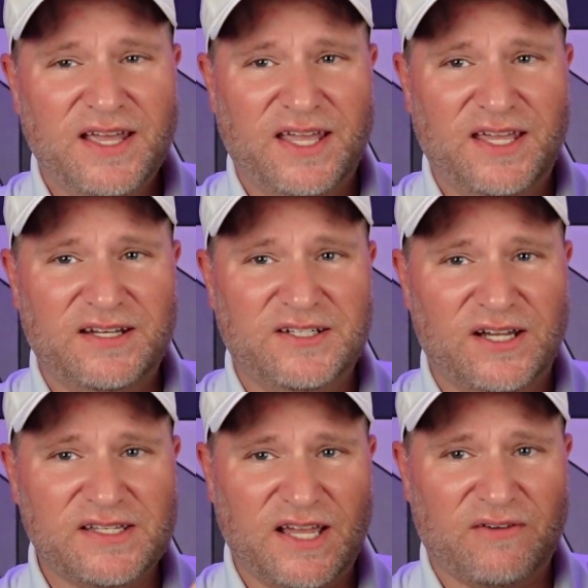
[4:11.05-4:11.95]
it
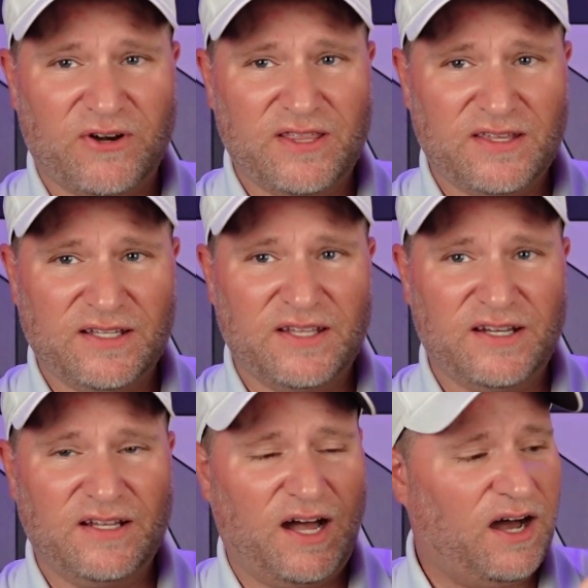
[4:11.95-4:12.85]
does everything
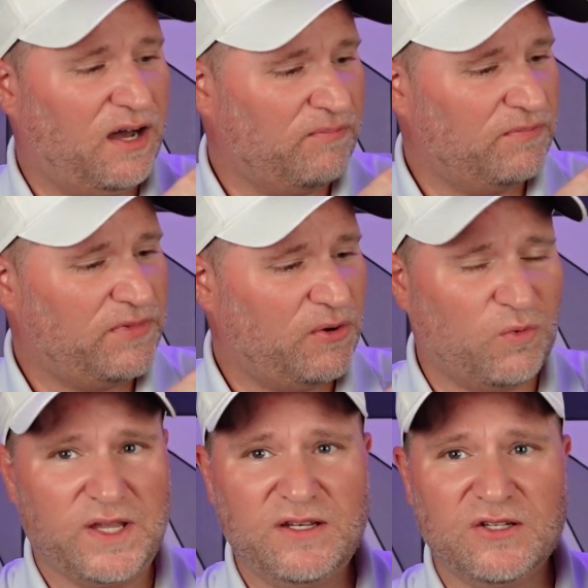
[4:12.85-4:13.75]
that
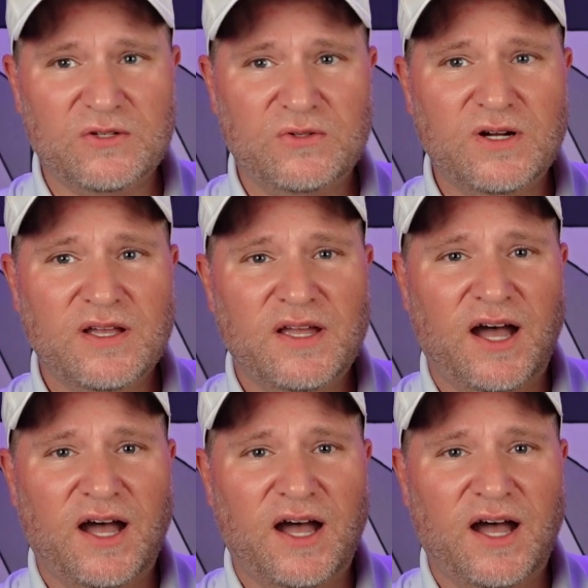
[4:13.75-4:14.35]
we do